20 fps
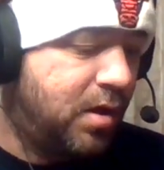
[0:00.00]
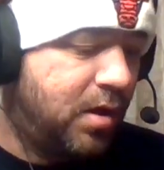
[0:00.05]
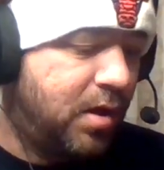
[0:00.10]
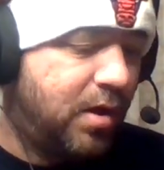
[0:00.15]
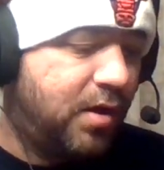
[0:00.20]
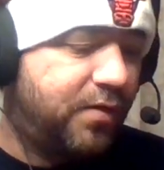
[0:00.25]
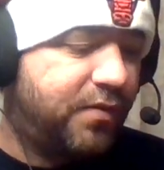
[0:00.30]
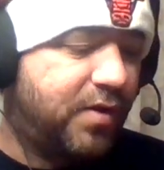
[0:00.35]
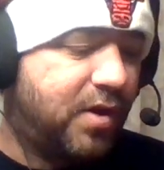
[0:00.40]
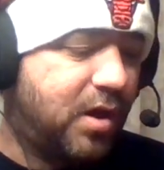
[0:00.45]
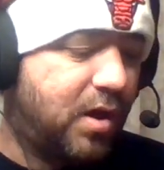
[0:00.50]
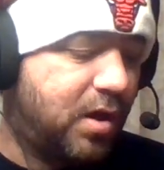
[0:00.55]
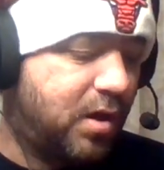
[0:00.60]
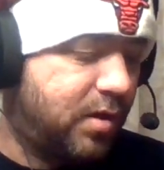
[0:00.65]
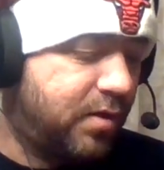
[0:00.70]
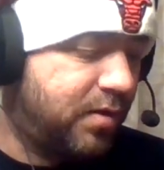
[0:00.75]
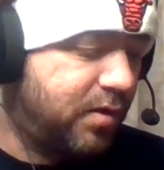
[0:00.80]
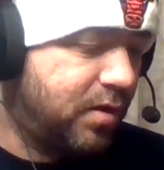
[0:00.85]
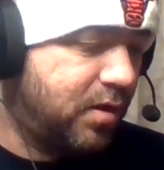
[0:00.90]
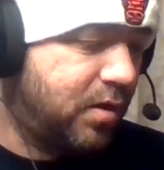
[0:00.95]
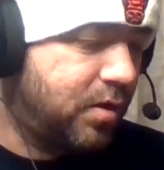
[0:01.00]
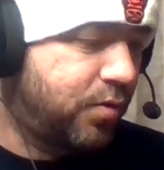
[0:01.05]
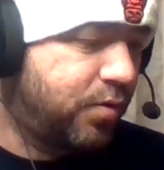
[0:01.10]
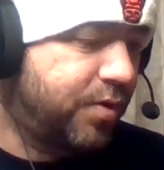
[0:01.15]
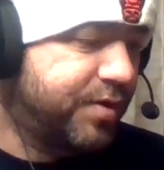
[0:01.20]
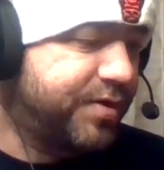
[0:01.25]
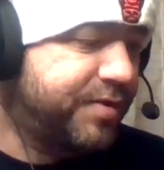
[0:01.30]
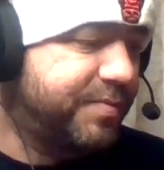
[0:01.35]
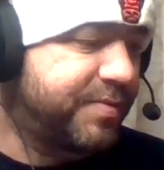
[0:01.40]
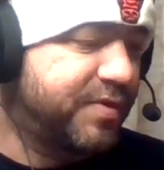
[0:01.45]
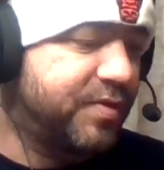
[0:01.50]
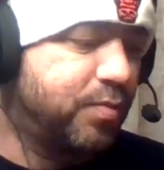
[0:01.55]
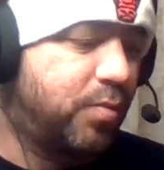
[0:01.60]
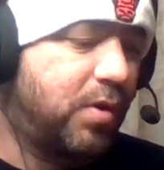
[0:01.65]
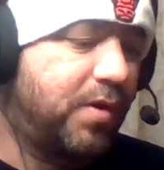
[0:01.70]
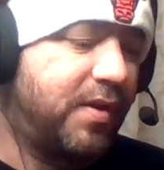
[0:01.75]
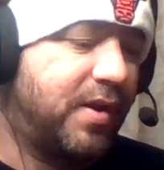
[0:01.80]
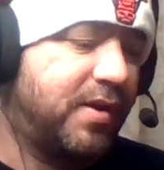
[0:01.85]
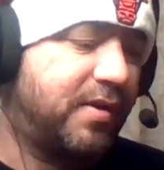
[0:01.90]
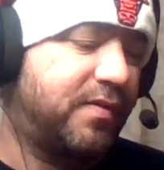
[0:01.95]
Here's a Christmas
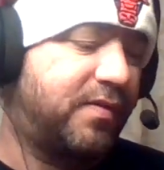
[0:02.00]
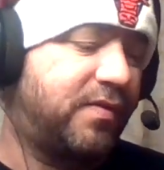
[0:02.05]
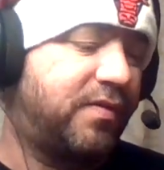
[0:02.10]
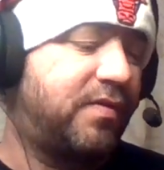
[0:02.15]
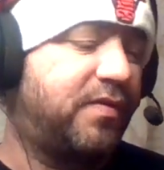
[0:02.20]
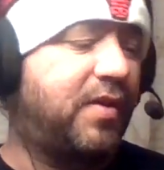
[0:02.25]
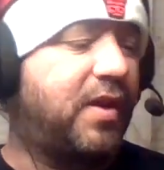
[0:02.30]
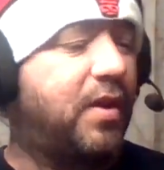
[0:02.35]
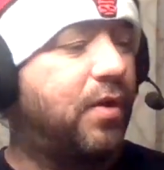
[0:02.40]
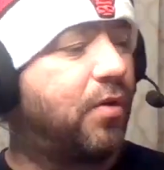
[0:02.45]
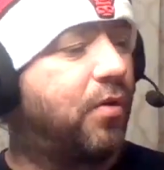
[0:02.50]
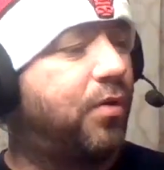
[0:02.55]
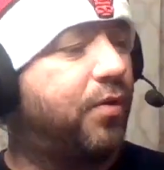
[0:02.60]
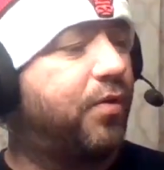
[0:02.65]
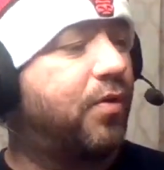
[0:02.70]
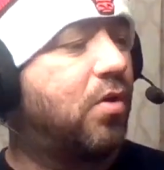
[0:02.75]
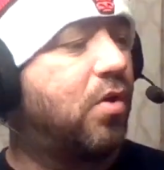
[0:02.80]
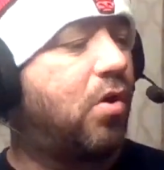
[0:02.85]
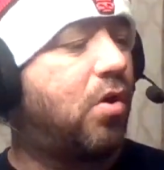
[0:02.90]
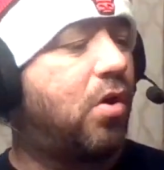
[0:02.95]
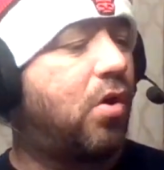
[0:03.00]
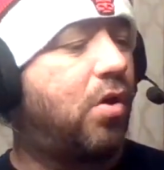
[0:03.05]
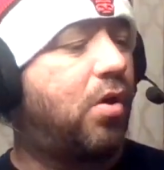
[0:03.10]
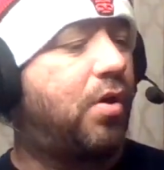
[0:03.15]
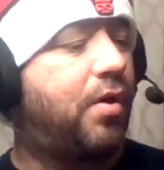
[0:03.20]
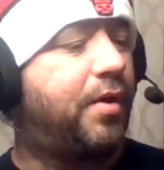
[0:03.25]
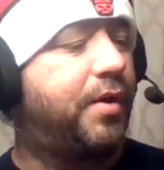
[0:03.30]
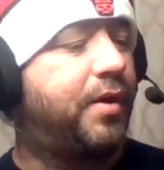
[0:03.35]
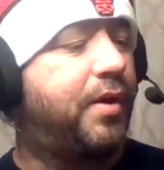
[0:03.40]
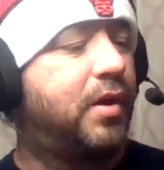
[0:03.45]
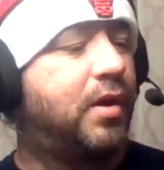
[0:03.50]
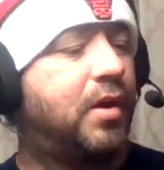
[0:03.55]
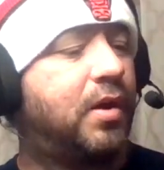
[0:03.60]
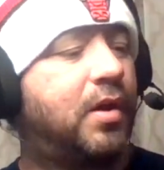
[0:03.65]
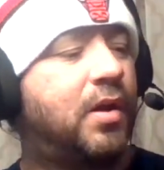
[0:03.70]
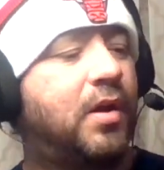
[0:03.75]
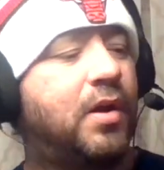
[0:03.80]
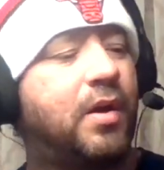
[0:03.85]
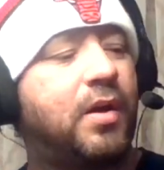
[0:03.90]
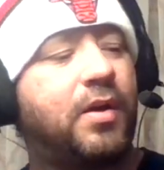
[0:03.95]
one that is sealed called
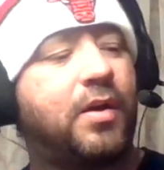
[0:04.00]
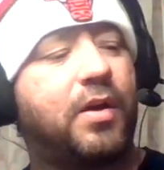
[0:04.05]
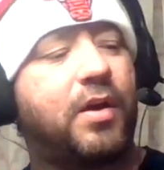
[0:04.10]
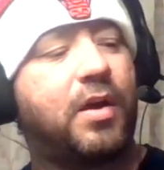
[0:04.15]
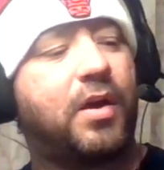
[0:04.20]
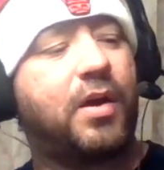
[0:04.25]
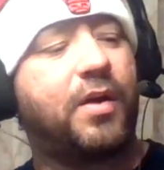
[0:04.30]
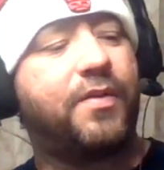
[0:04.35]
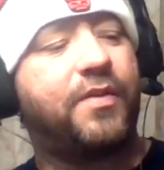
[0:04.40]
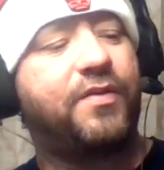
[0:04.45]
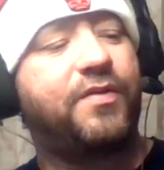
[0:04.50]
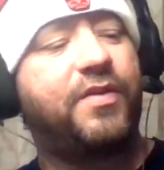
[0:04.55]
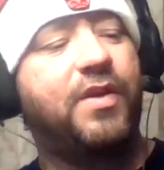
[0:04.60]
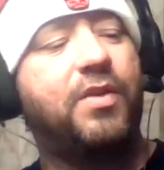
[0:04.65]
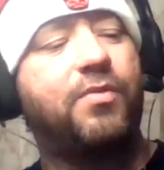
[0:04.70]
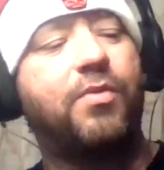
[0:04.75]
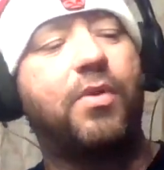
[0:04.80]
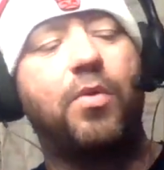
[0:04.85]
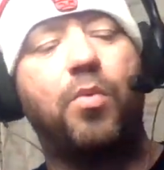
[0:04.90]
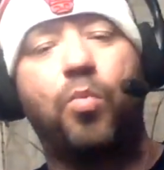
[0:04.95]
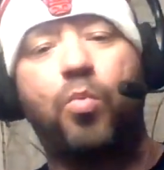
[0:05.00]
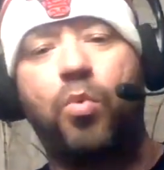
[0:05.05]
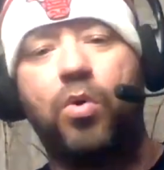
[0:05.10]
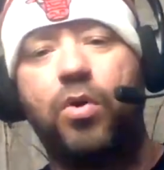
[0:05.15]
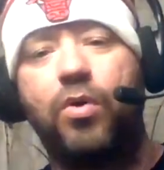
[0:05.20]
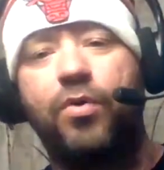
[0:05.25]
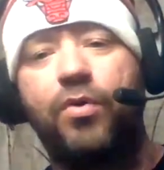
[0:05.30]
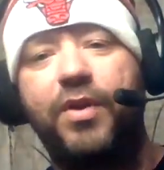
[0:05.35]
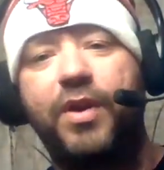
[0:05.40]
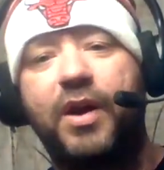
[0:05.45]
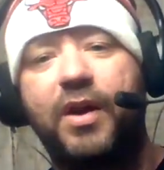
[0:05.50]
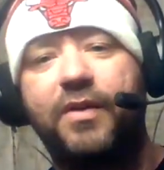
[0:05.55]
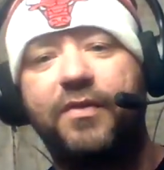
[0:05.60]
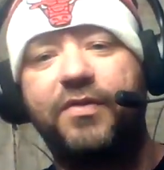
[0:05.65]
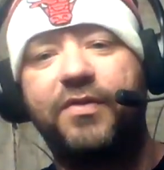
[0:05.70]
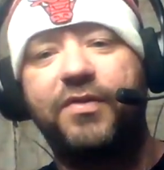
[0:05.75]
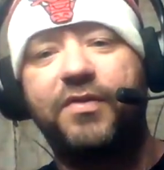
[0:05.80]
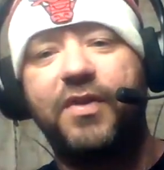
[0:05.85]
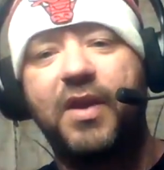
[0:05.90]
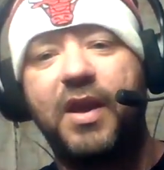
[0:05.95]
The Secret World of
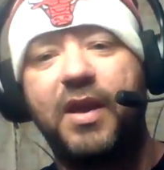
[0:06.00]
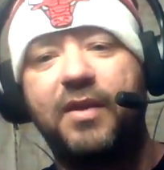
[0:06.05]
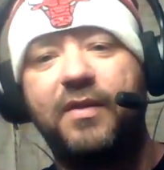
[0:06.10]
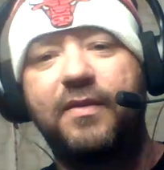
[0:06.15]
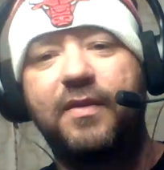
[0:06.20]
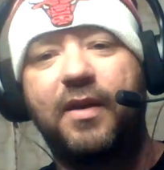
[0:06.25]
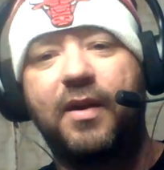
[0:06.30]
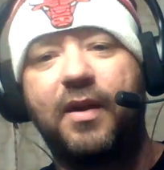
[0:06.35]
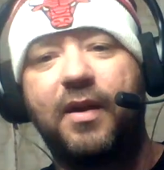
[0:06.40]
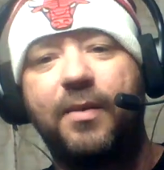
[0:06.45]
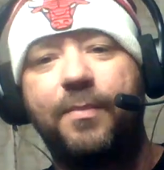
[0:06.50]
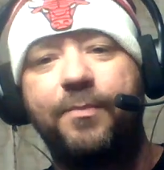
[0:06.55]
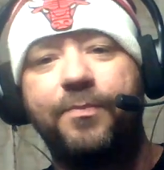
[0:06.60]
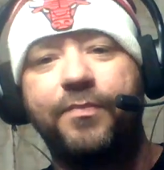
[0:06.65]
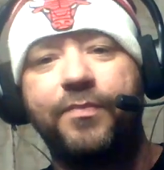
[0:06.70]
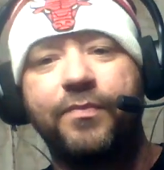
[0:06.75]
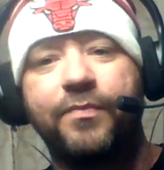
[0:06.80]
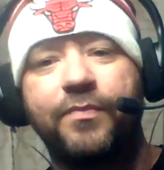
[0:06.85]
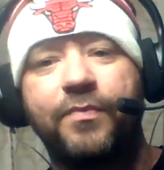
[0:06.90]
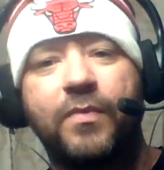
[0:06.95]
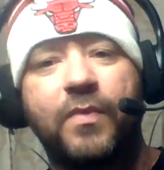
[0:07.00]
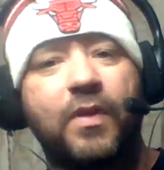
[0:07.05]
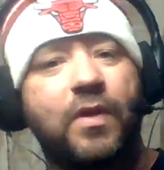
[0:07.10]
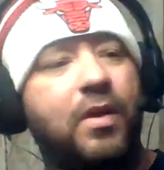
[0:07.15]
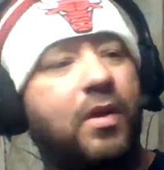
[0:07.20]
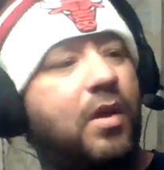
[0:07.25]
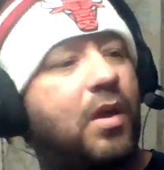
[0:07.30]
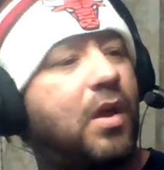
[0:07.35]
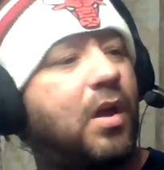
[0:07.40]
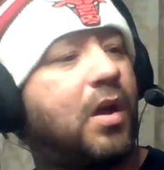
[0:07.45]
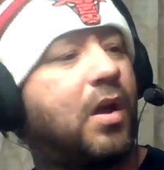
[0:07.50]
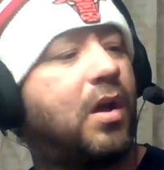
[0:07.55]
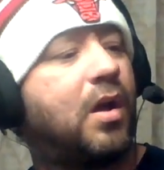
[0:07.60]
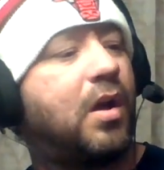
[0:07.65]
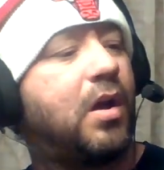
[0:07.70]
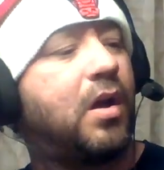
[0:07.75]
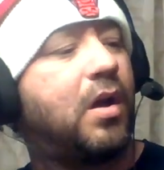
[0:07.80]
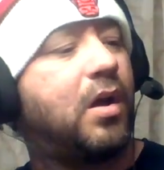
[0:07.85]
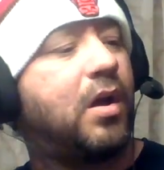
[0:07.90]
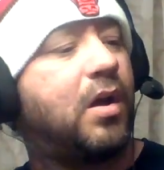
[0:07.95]
Santa,
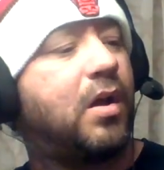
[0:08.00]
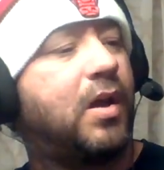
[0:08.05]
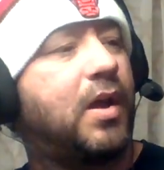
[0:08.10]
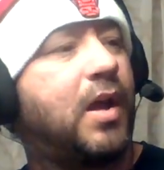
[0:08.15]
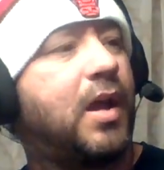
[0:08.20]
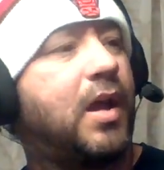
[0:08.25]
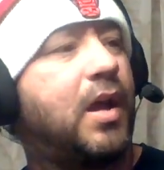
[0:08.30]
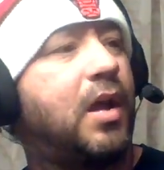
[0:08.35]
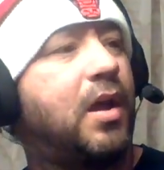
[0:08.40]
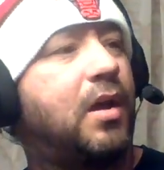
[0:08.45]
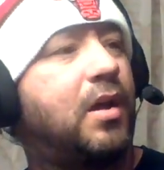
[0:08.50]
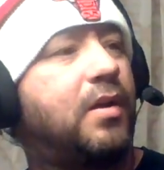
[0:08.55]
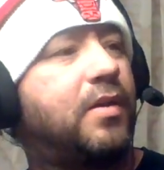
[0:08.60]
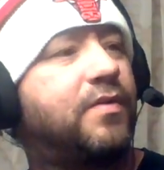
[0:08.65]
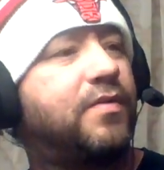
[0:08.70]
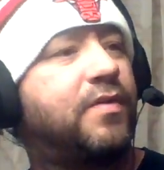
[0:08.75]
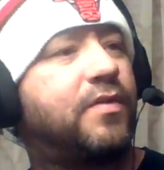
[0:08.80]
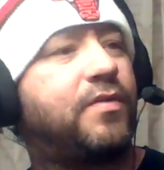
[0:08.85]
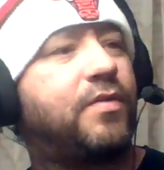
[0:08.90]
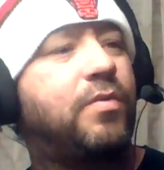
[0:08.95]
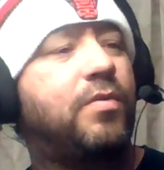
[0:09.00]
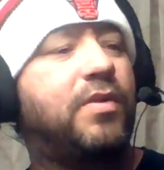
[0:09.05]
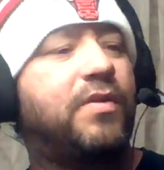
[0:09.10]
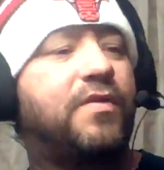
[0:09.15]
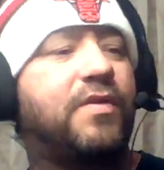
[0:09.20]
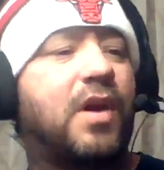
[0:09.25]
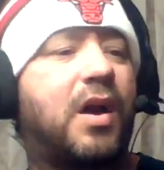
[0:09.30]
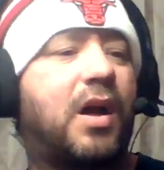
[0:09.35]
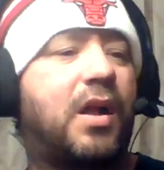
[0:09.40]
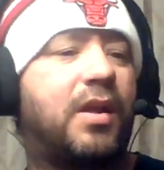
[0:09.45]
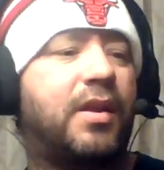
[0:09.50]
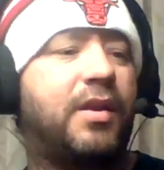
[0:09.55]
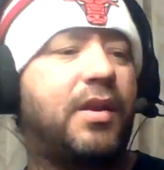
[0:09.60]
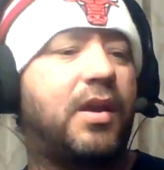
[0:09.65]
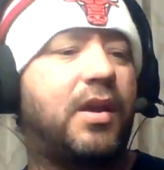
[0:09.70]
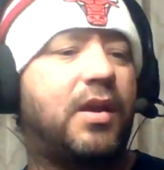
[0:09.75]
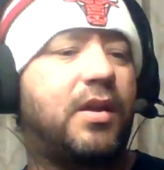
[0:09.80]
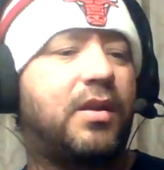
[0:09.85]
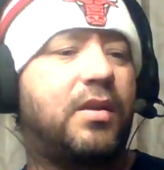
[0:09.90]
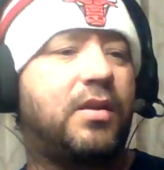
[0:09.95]
and it's a 2-disc
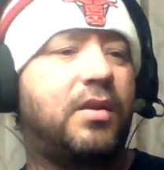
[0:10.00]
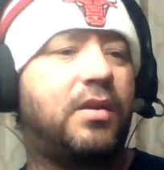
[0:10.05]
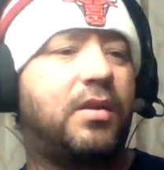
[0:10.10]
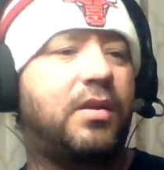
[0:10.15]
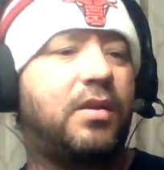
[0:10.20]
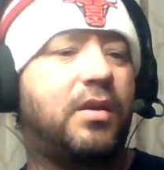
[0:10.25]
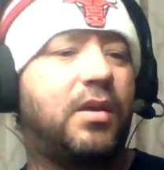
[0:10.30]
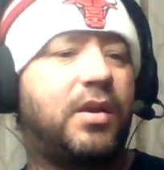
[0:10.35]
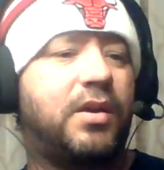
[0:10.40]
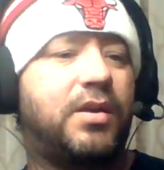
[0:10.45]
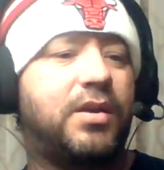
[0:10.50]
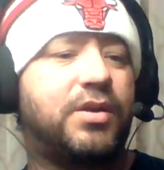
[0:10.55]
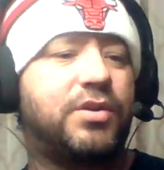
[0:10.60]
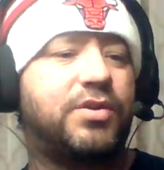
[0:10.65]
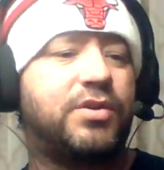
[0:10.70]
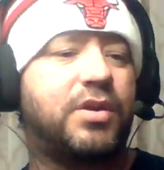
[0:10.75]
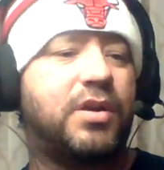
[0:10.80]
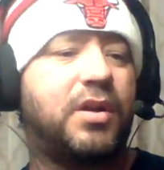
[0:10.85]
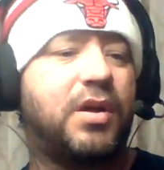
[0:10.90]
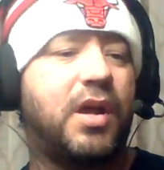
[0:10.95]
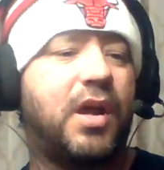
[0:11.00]
holiday edition.